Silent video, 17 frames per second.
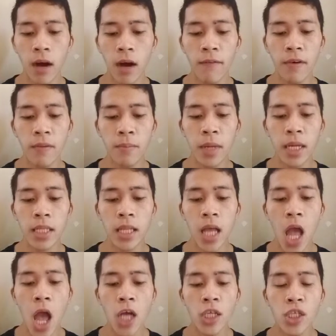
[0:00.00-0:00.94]
government
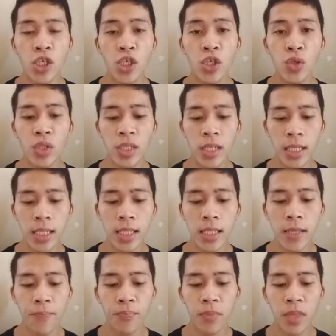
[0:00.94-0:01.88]

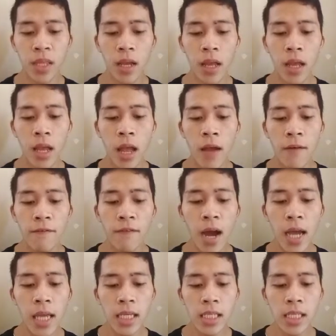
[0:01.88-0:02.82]
duties
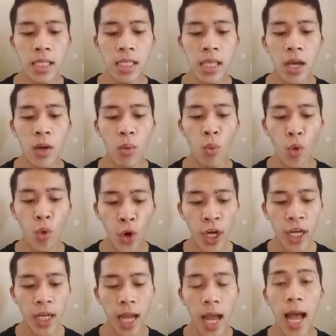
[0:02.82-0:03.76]
Vyas
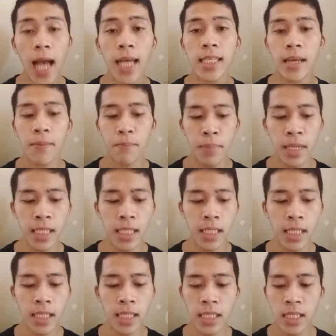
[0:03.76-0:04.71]
worked as a
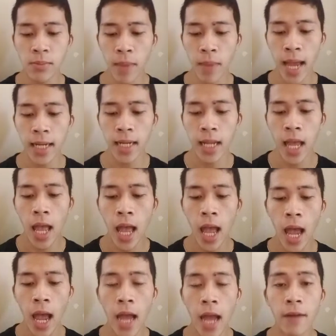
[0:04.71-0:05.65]
businessman
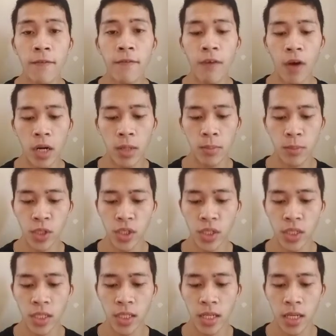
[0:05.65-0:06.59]
and
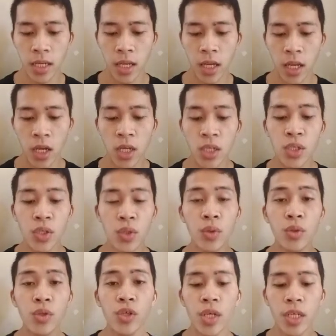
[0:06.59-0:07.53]
farmers.
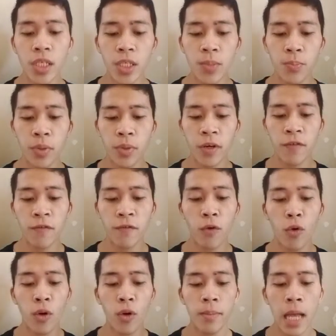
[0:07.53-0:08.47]
Sudras
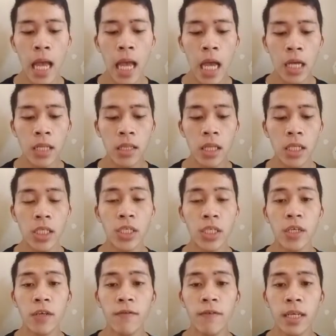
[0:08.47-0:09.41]
performed the
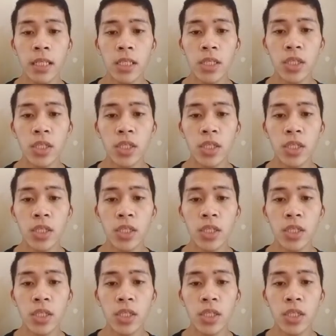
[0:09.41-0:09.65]
servant